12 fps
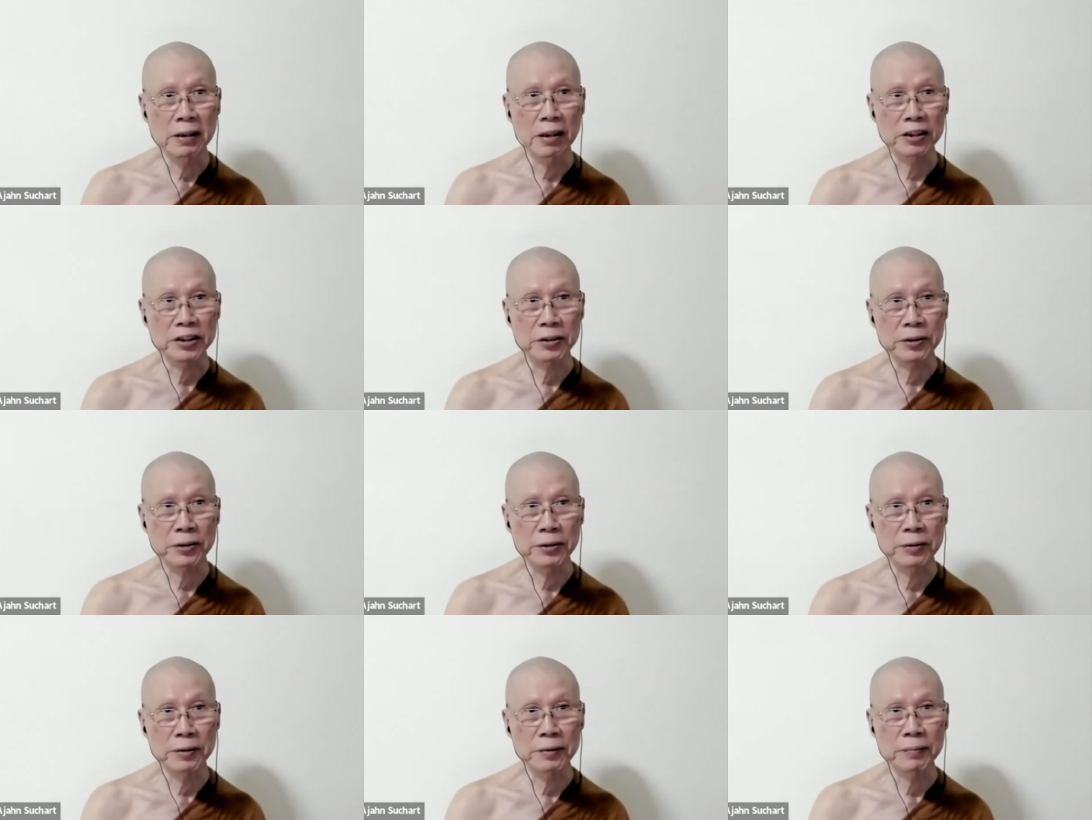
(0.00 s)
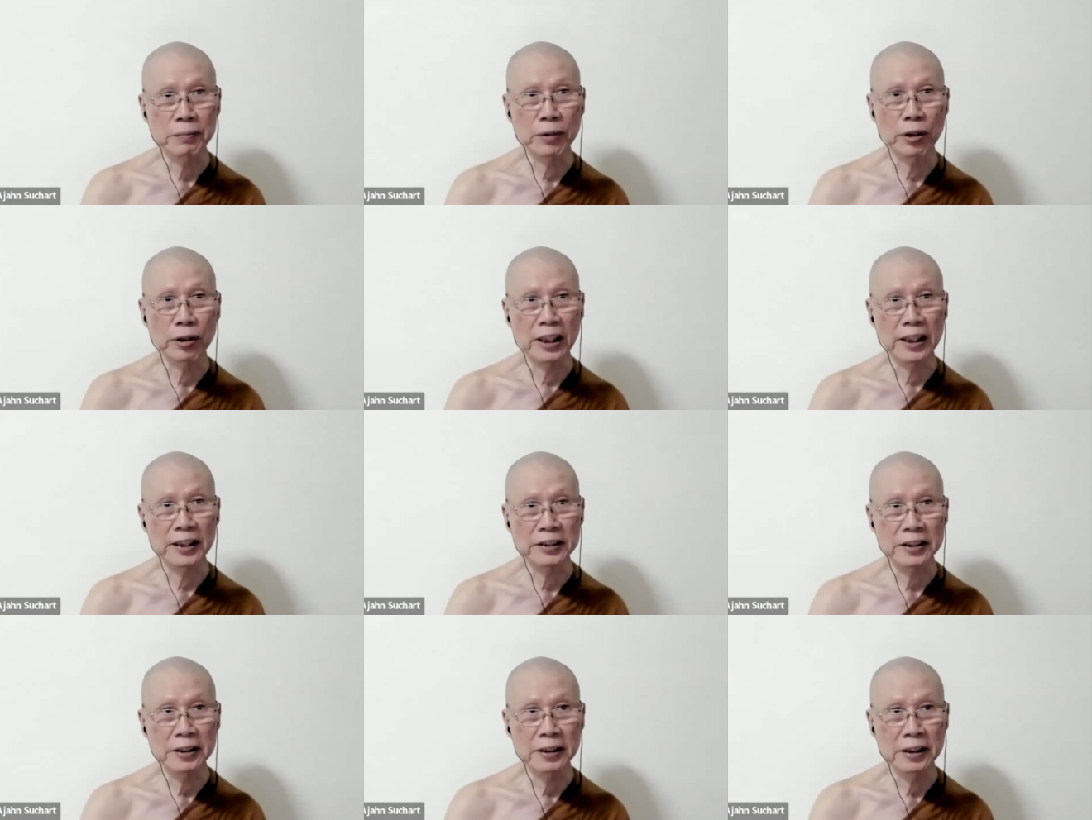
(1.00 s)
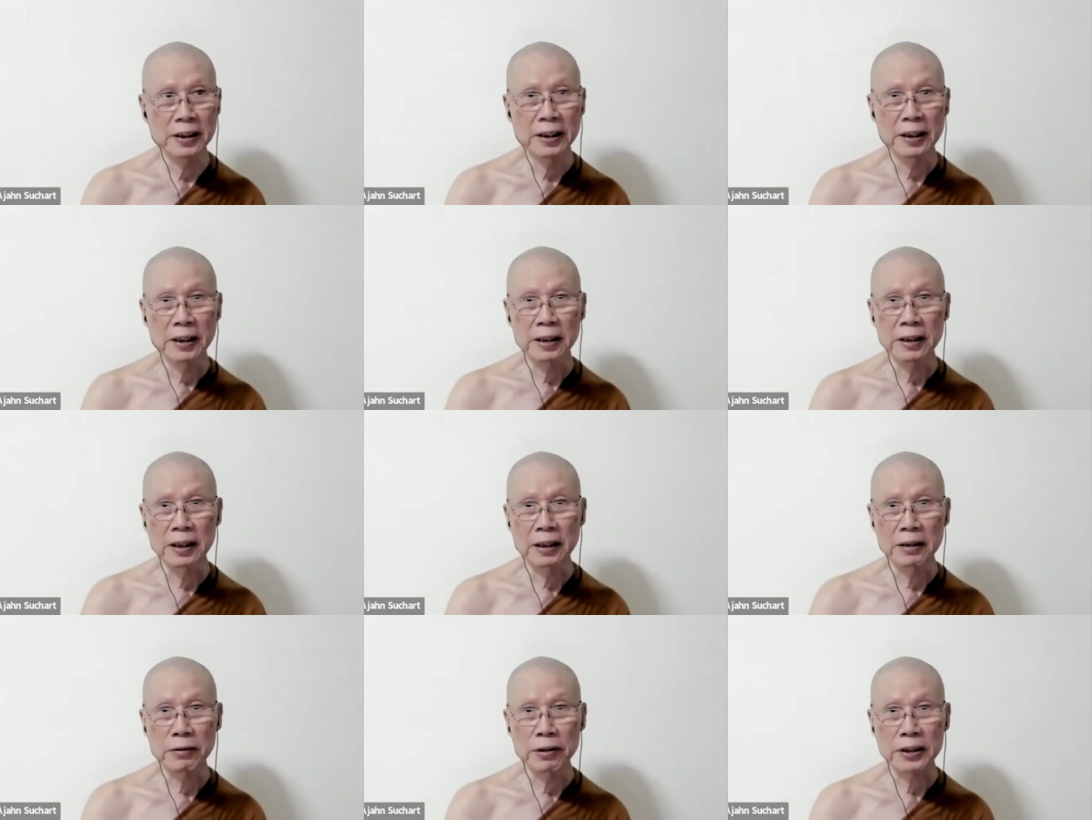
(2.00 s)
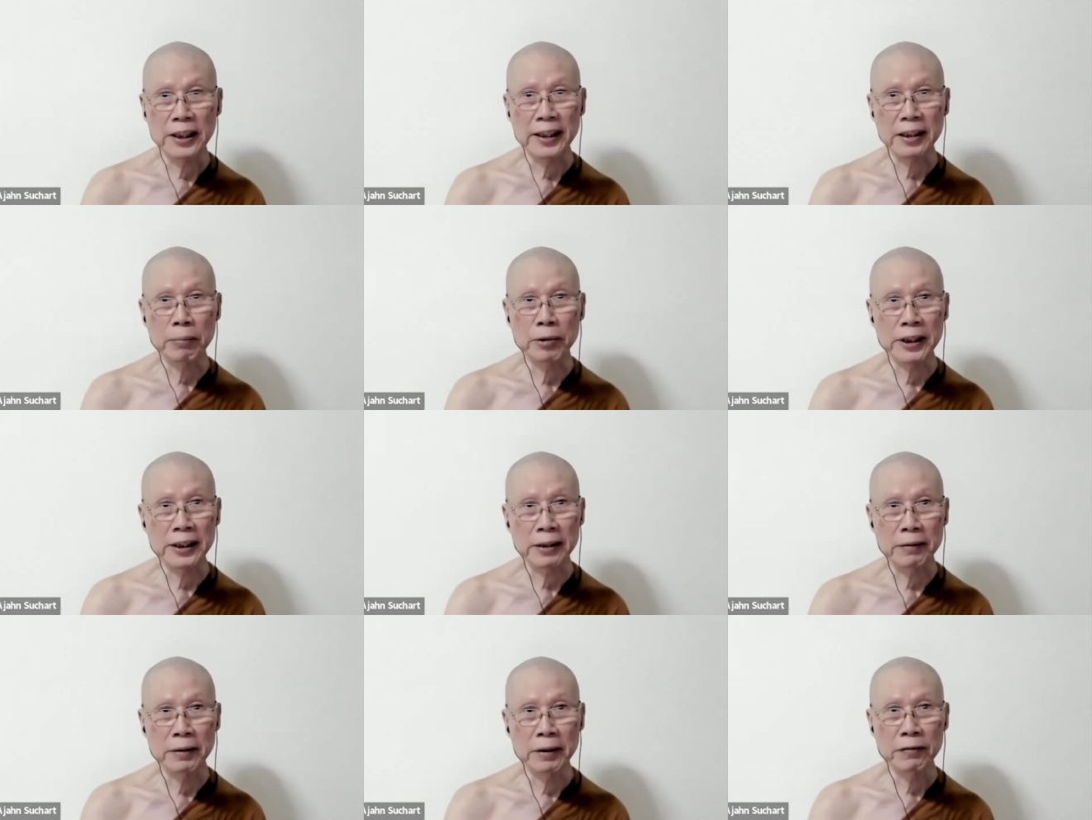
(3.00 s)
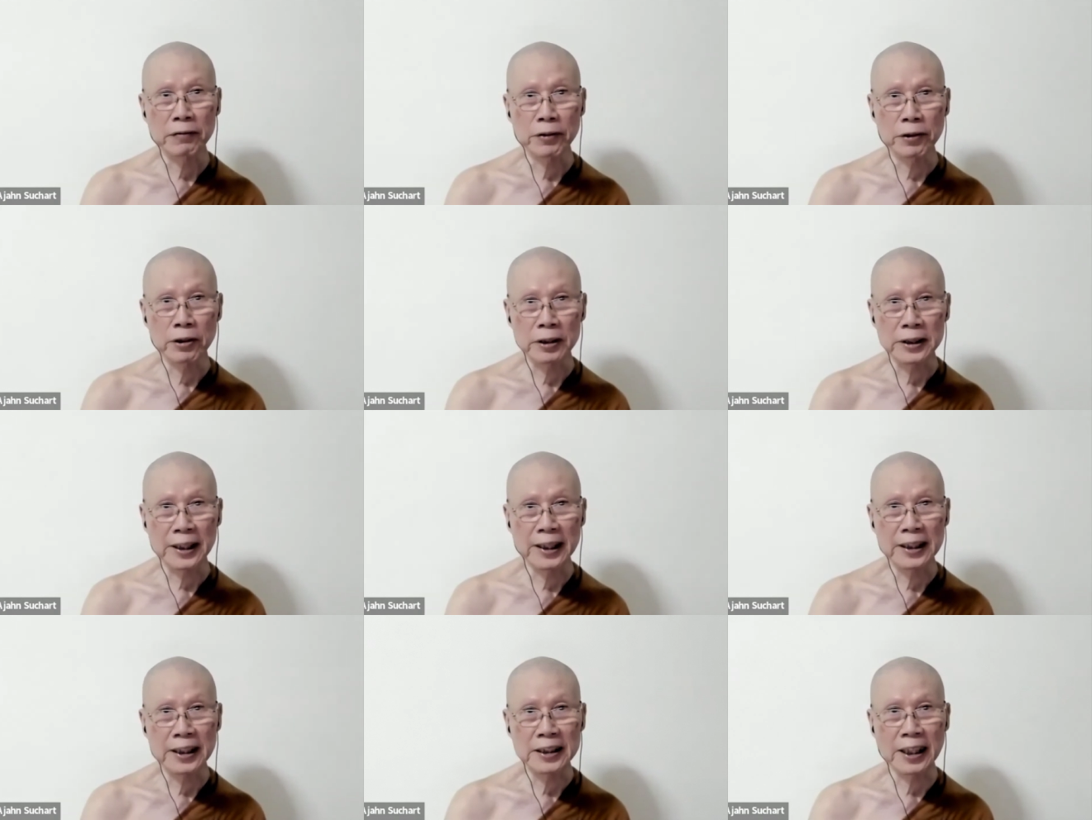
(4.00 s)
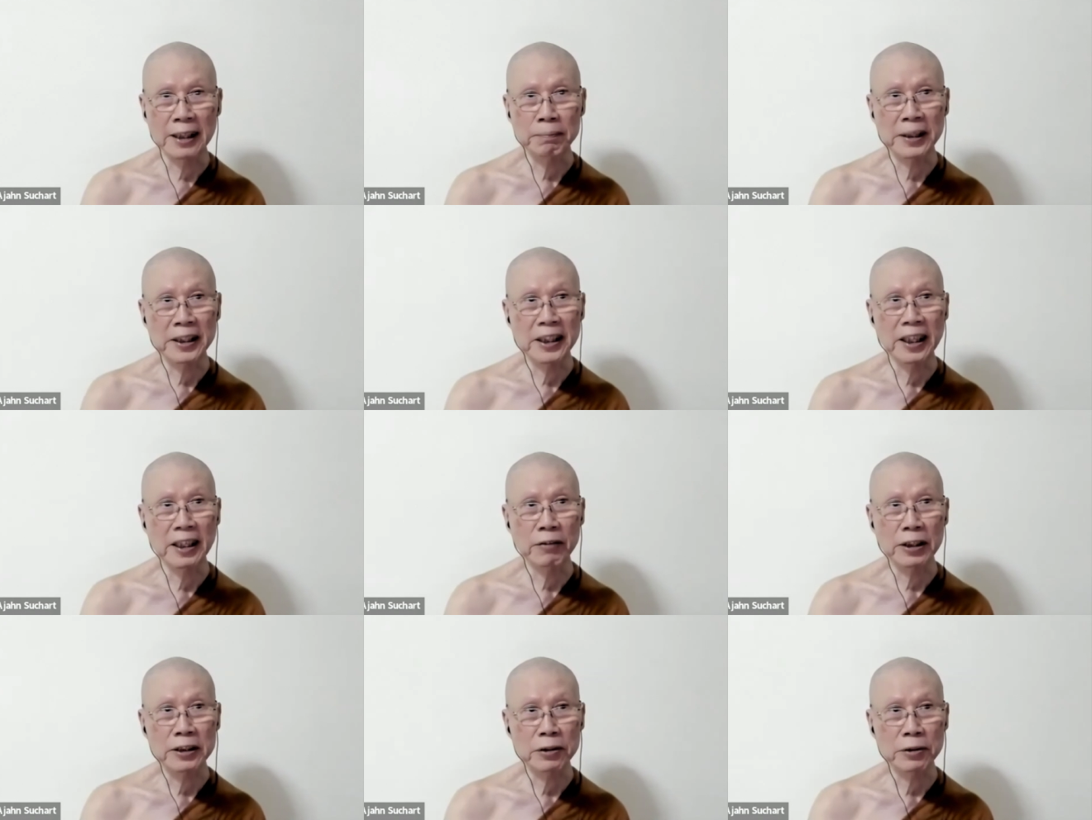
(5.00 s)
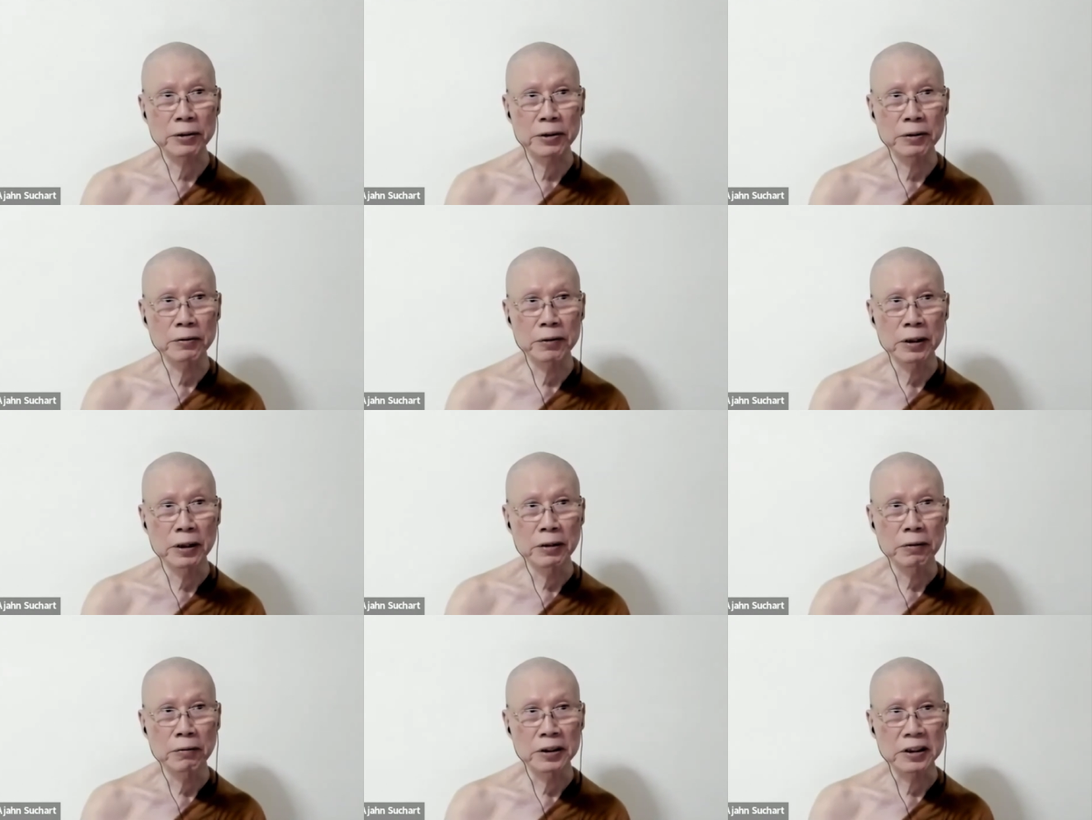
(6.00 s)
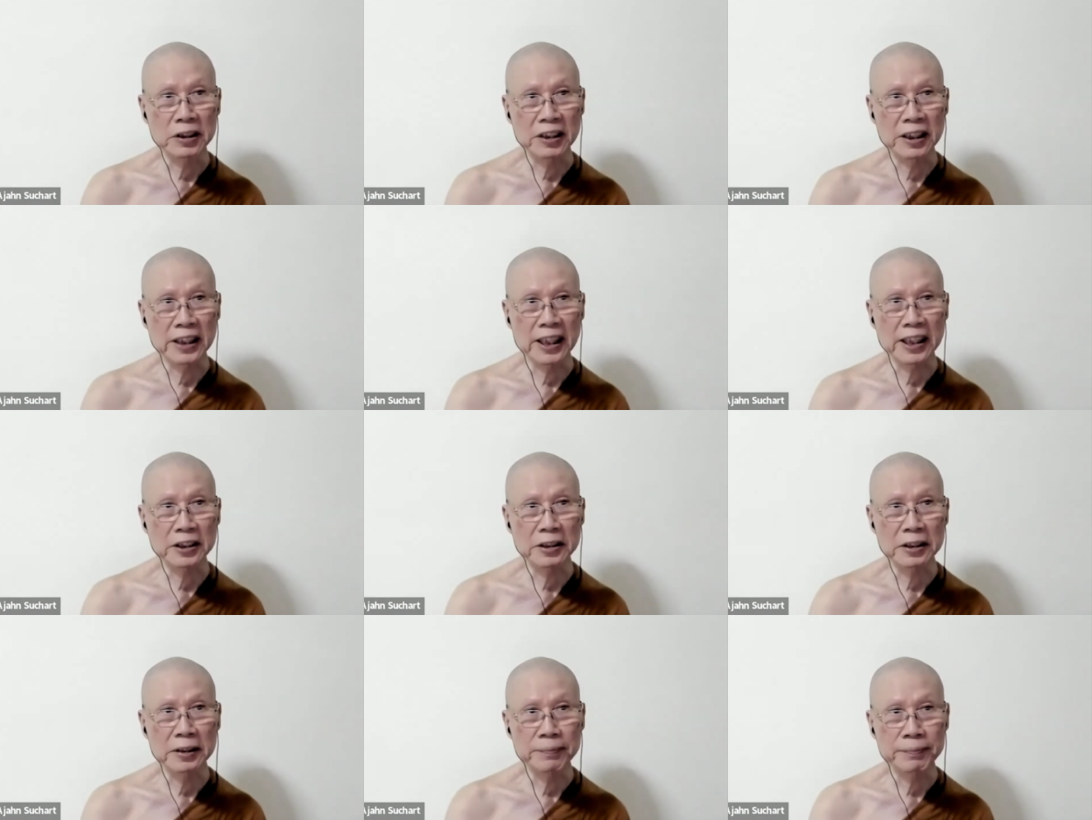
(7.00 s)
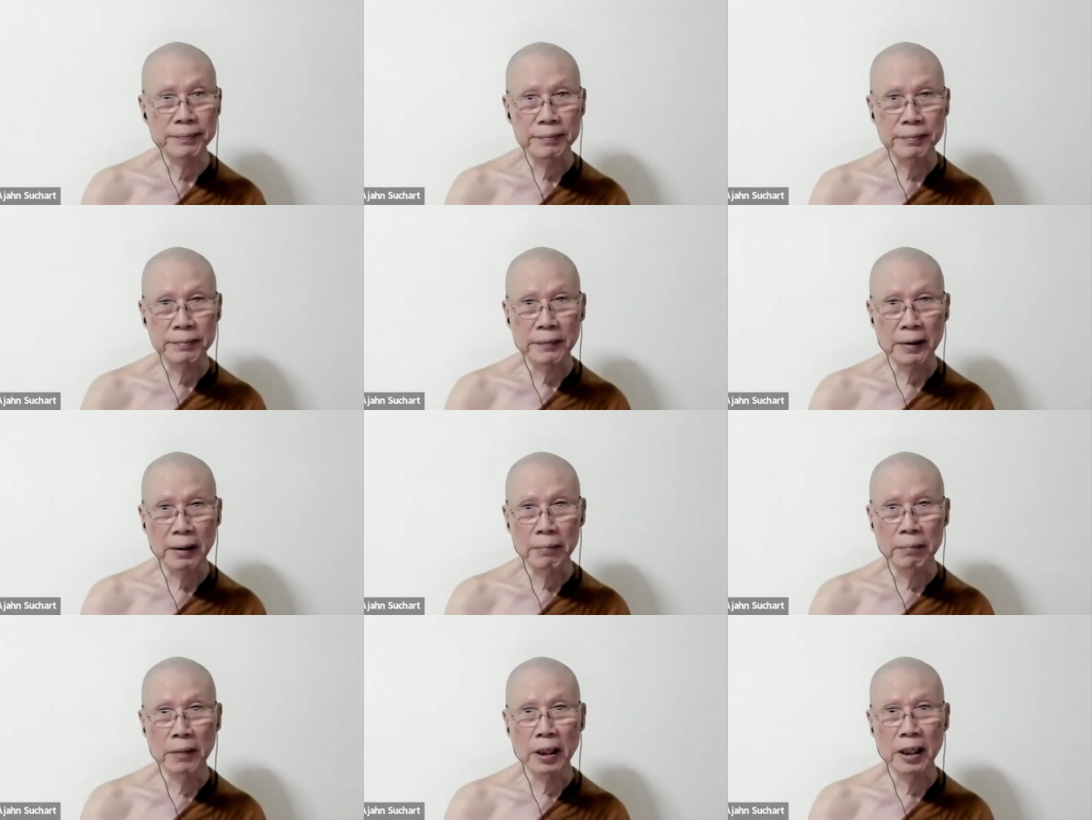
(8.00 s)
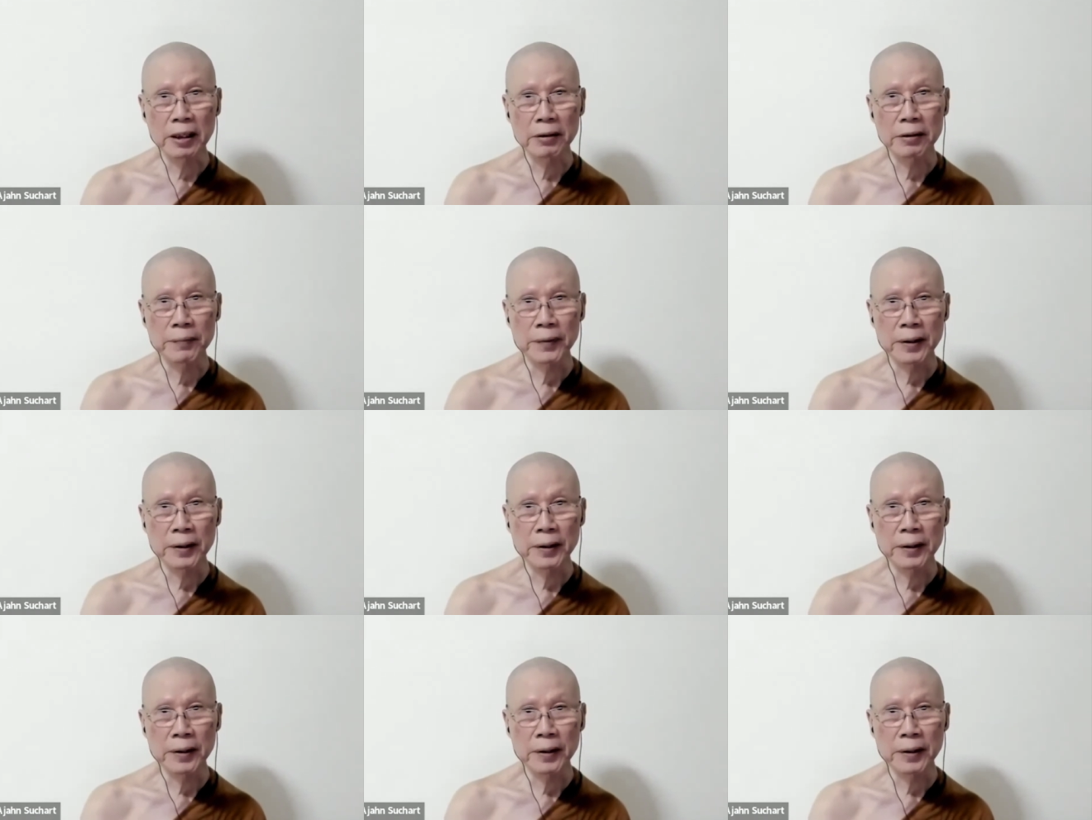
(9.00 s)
or so, more or less. Then we will take a break for Tanajan Paññavaddho, which is an English Monk